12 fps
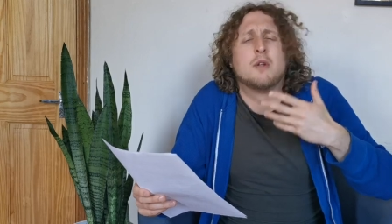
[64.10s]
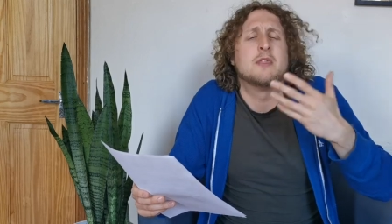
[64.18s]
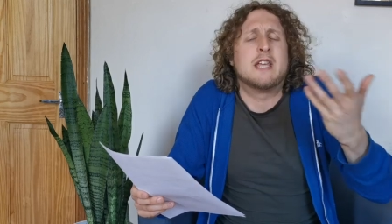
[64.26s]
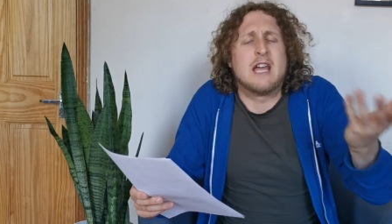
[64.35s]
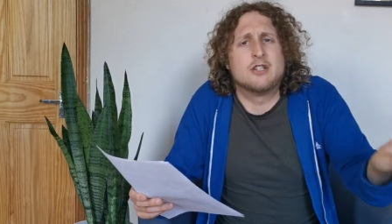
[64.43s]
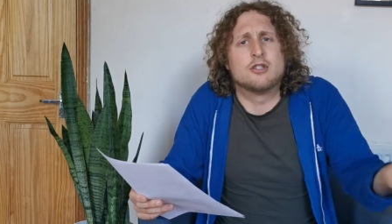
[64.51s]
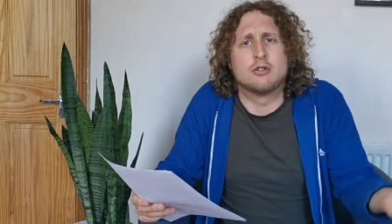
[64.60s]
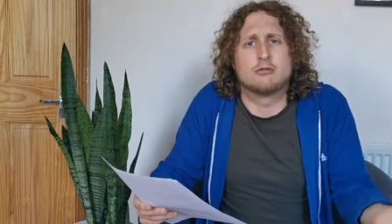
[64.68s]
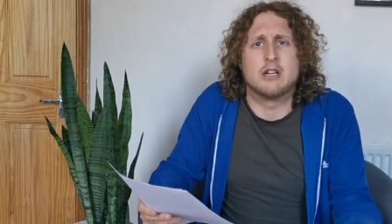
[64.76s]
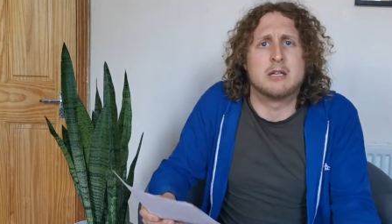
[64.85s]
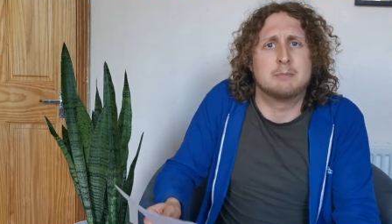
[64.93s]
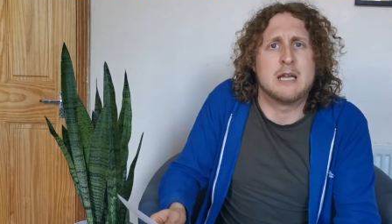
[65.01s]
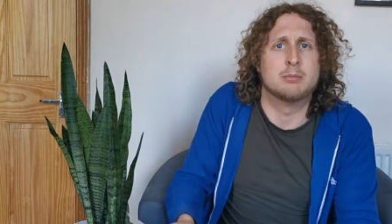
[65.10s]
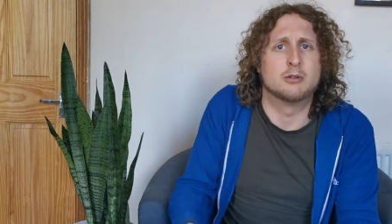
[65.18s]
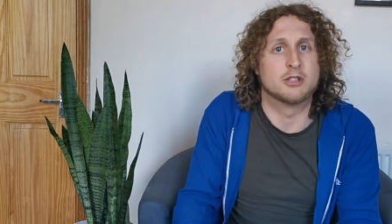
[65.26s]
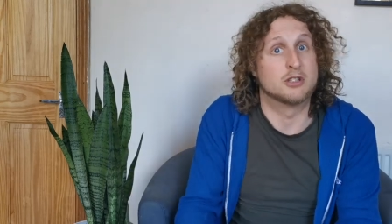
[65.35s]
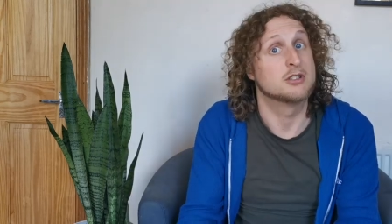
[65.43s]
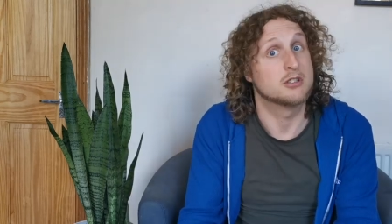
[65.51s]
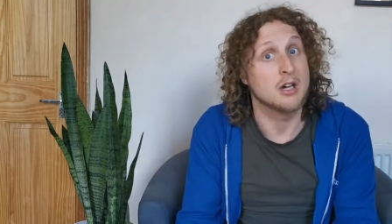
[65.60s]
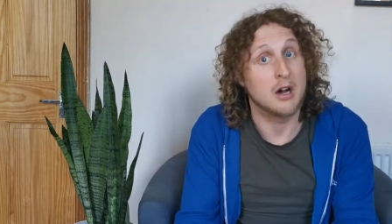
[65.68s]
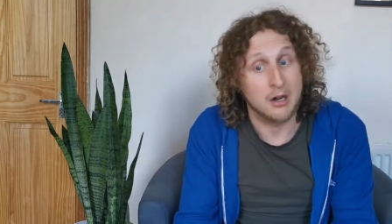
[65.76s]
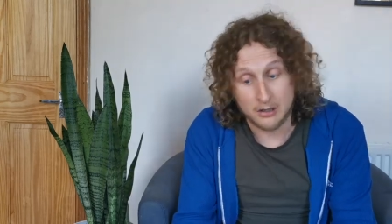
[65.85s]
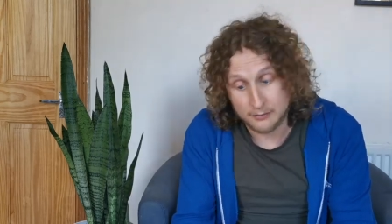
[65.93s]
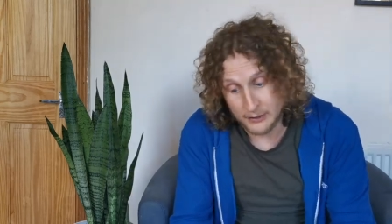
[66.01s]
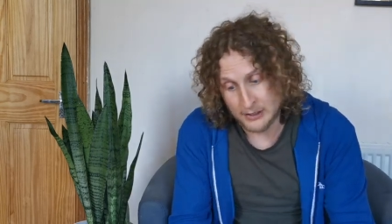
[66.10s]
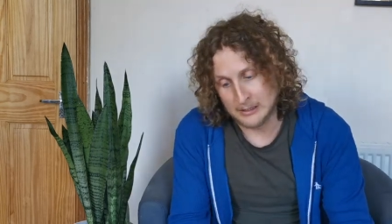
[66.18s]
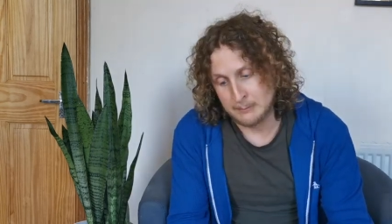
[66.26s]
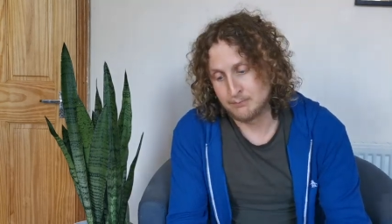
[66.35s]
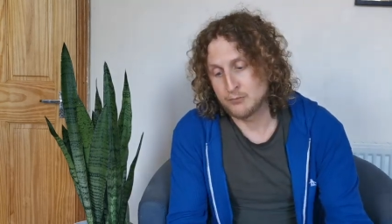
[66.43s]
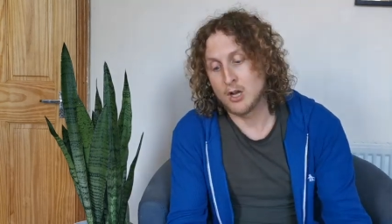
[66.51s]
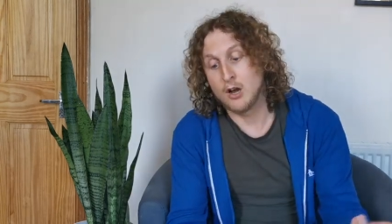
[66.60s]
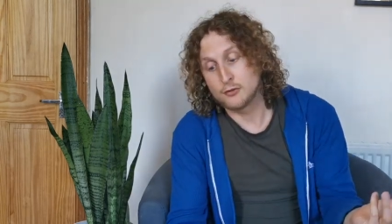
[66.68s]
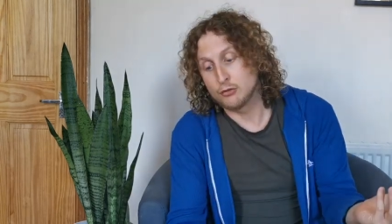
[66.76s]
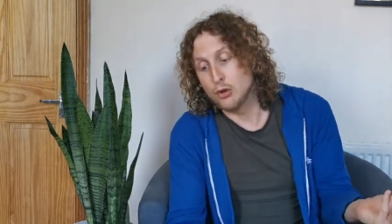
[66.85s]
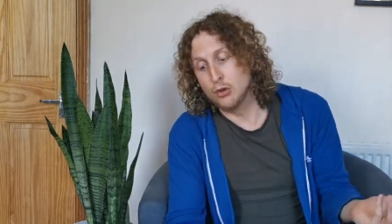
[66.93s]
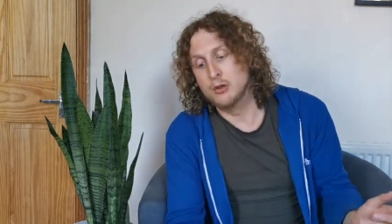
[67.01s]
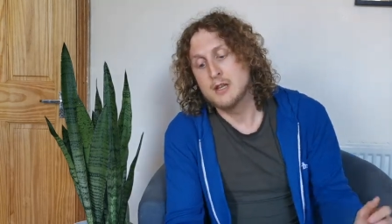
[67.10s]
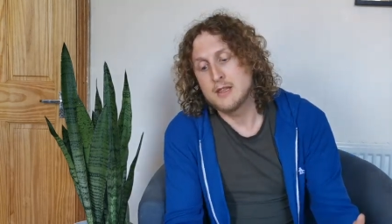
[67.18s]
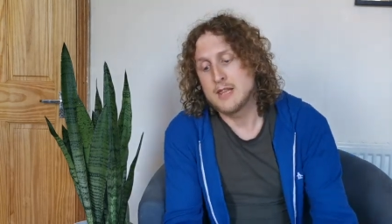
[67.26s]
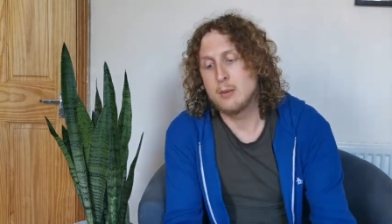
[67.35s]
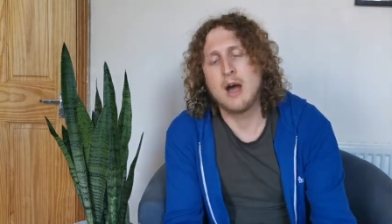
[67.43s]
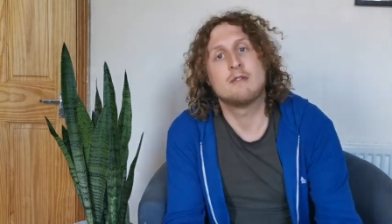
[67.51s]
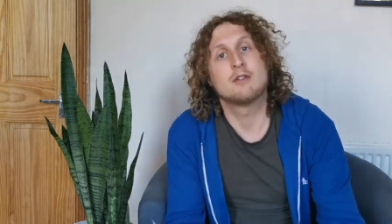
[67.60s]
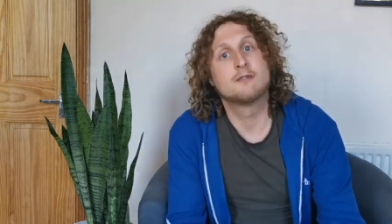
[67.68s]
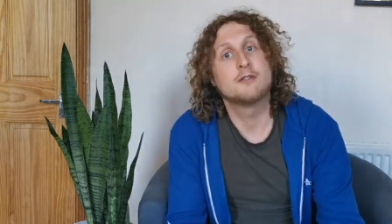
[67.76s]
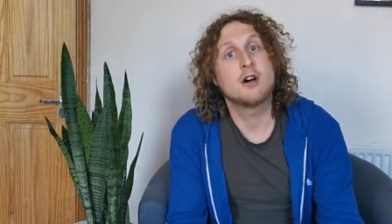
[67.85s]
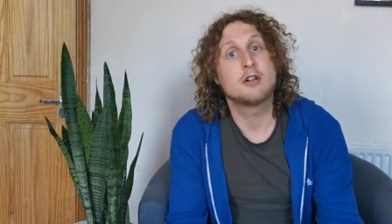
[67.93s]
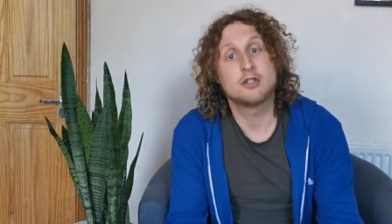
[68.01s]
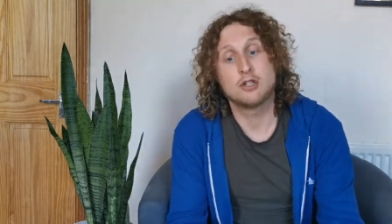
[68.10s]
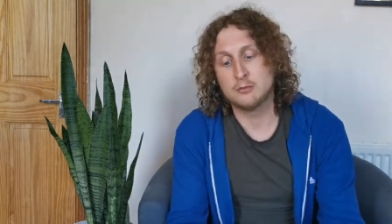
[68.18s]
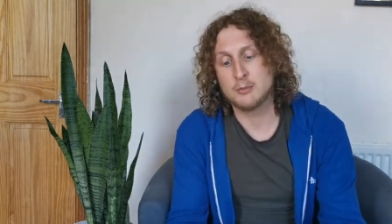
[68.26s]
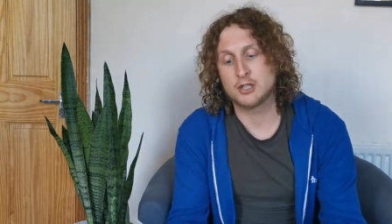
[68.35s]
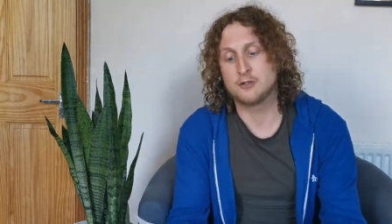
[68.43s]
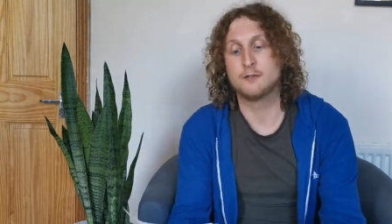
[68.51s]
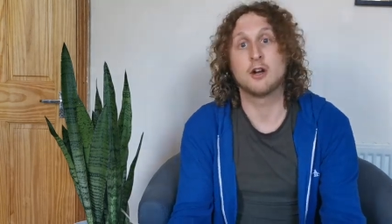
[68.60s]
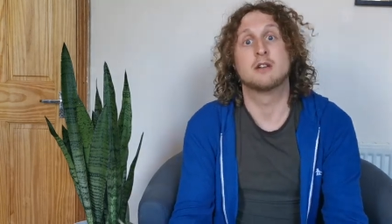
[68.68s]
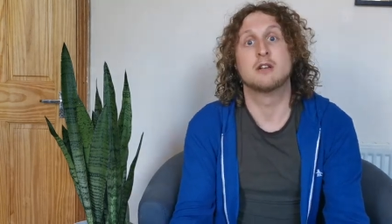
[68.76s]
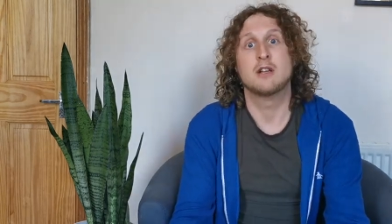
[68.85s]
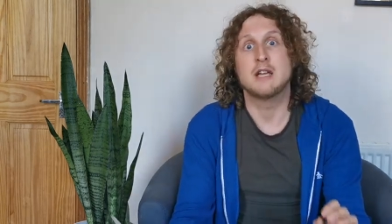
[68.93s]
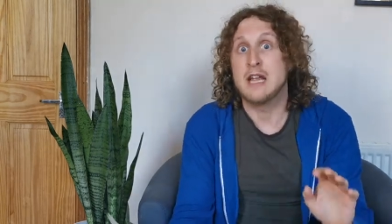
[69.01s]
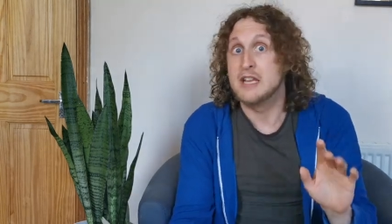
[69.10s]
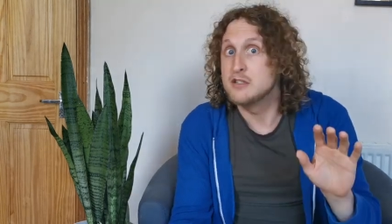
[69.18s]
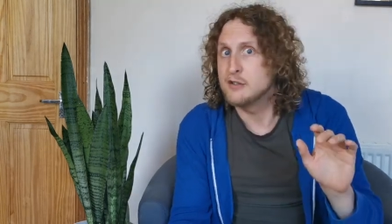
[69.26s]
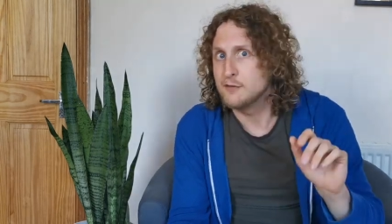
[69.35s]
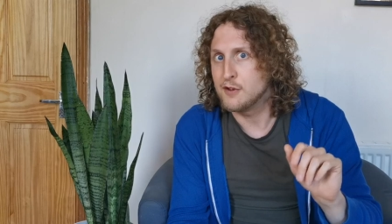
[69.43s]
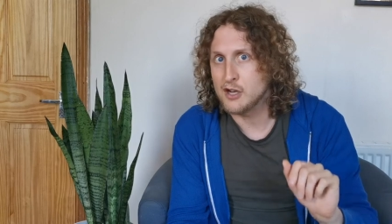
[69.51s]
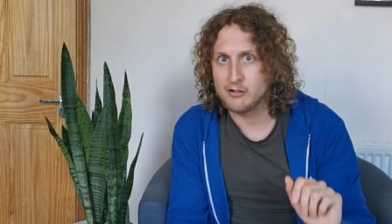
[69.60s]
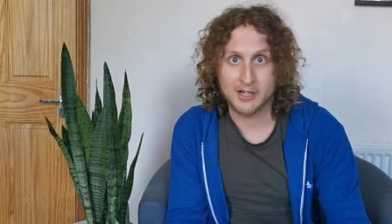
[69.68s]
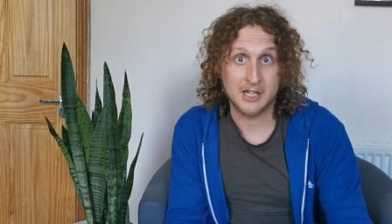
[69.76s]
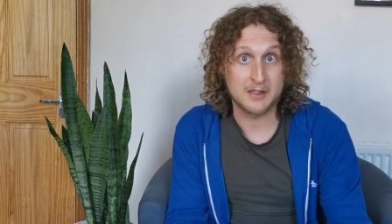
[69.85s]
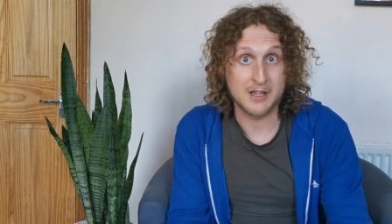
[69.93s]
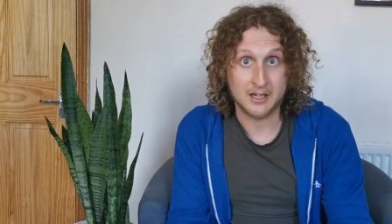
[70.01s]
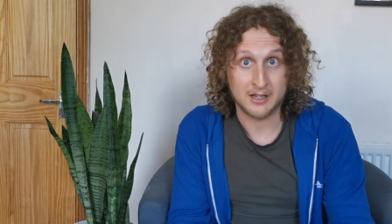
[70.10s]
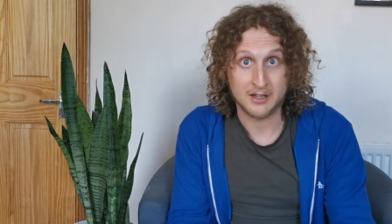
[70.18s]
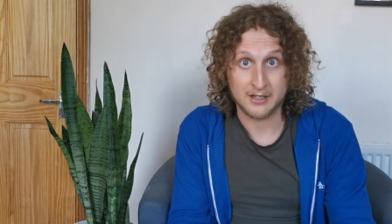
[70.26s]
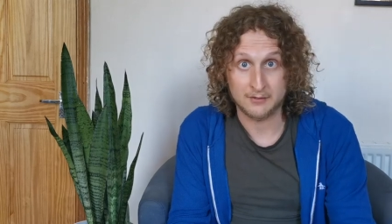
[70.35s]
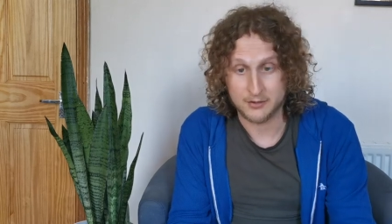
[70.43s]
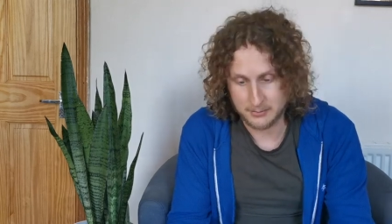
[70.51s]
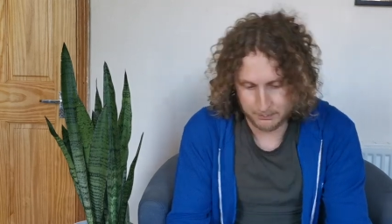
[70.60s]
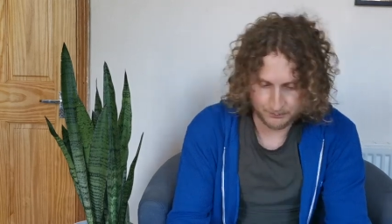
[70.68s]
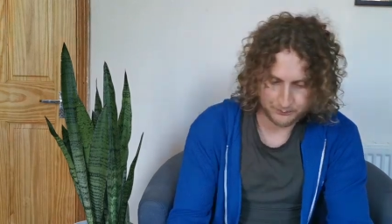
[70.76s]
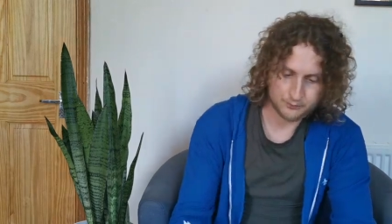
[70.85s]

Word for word: want the ancient Greek people to starve, after all, they were having far too much fun interfering in their lives.